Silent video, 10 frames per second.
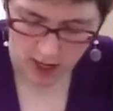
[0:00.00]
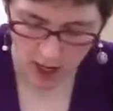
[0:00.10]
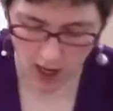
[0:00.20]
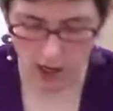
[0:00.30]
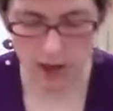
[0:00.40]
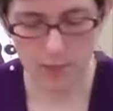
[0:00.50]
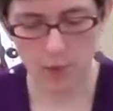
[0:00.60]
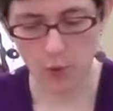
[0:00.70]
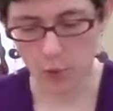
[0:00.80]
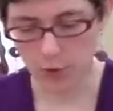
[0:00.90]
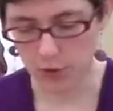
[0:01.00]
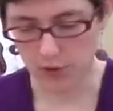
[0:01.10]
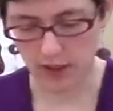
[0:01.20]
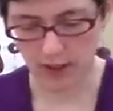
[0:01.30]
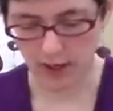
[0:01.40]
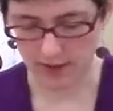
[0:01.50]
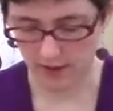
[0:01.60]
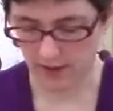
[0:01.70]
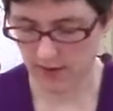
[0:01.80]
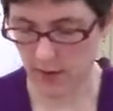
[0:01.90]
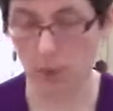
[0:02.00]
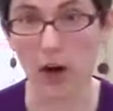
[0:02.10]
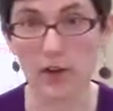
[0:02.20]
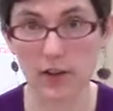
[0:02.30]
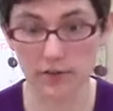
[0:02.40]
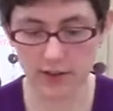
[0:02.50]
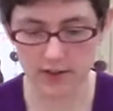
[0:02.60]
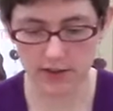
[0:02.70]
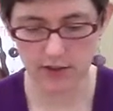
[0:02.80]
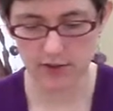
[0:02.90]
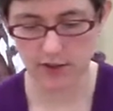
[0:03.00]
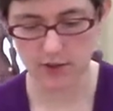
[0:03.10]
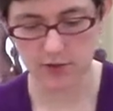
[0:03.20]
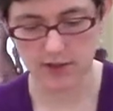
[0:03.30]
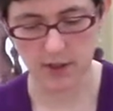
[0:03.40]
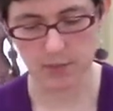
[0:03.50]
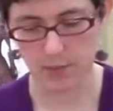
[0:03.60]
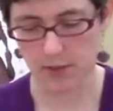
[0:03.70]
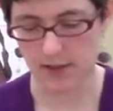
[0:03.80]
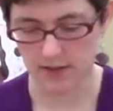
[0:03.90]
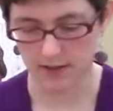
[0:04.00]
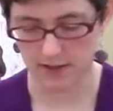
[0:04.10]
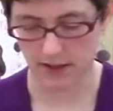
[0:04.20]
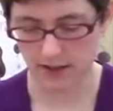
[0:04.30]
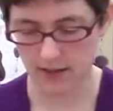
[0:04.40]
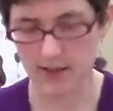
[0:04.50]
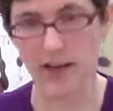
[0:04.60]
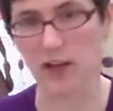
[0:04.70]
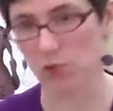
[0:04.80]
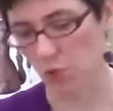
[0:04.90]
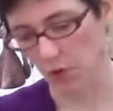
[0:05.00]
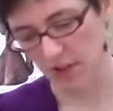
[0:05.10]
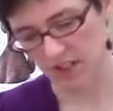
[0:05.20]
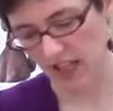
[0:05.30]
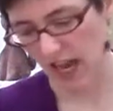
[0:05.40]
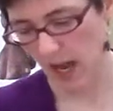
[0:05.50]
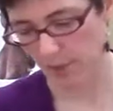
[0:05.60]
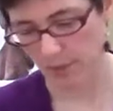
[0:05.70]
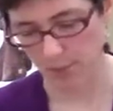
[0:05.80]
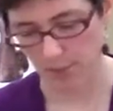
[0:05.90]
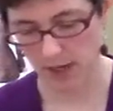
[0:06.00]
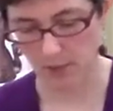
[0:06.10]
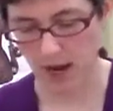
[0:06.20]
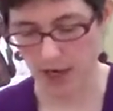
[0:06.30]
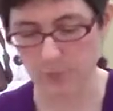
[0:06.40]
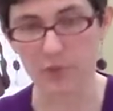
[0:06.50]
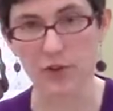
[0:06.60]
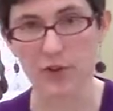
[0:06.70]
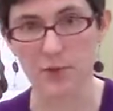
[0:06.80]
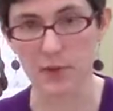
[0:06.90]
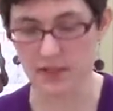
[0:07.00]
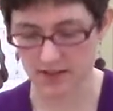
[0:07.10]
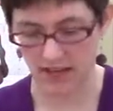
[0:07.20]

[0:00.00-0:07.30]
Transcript: Um, you can cut these apart, obviously. You can use separate pieces like this. I could roll a slab and make a bottom for this piece and